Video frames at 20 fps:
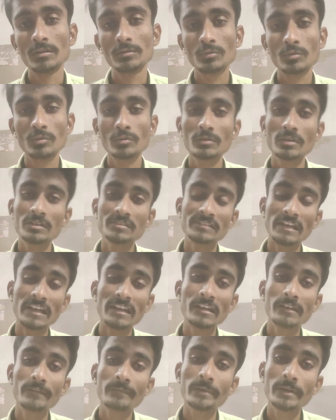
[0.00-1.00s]
through the
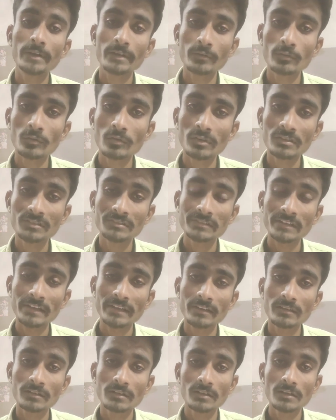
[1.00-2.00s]
scientific evidence
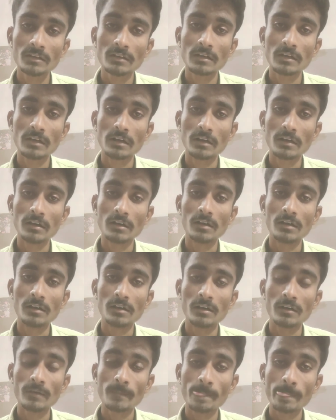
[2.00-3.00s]
like
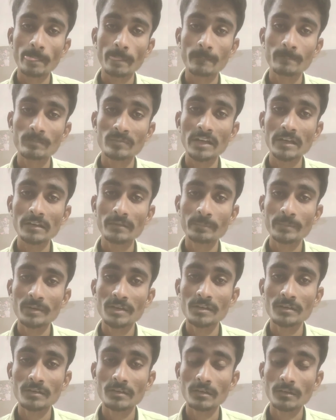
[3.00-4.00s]
that
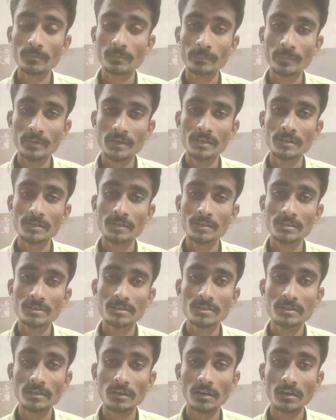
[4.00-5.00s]
pH,
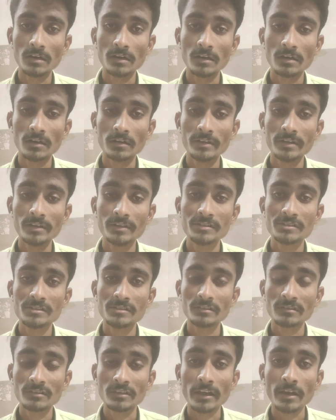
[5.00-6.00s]
its
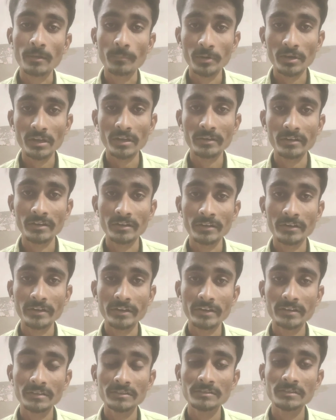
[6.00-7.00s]
therapeutic
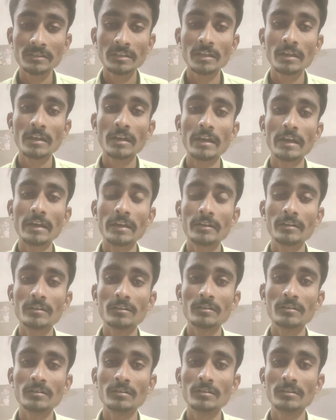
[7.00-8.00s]
index, and
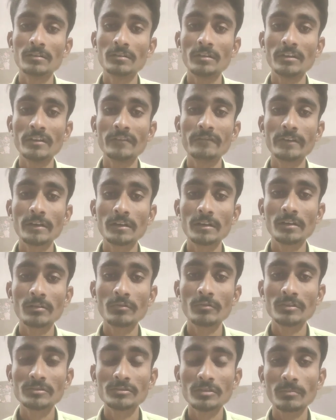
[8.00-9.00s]
the
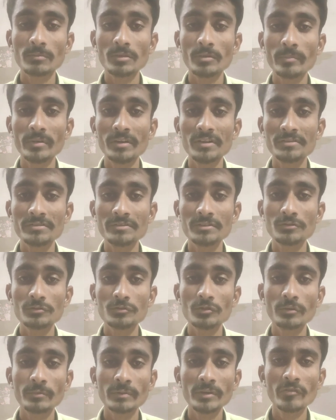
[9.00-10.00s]
effectiveness of the medicine
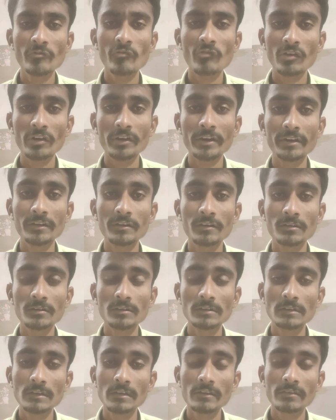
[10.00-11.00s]
should be greater.
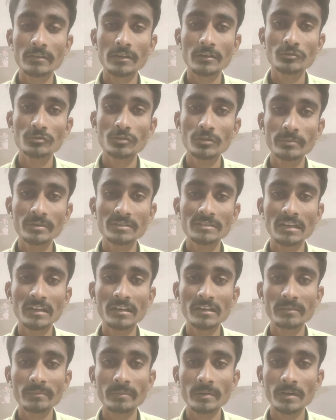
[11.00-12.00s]
That should be
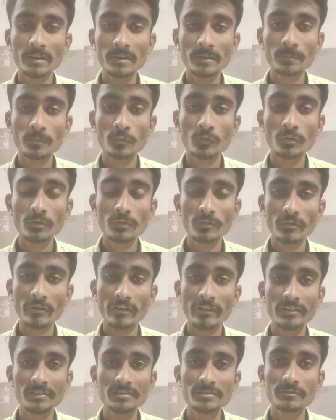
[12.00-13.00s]
scientifically proved,
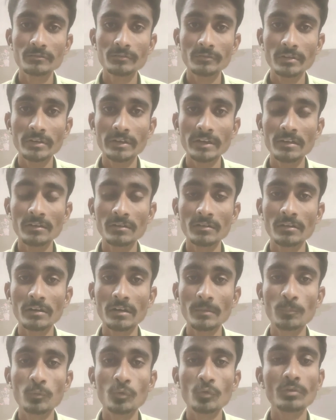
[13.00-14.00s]
hence we can
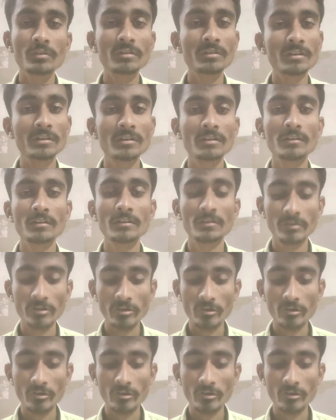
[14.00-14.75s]
approve the drug.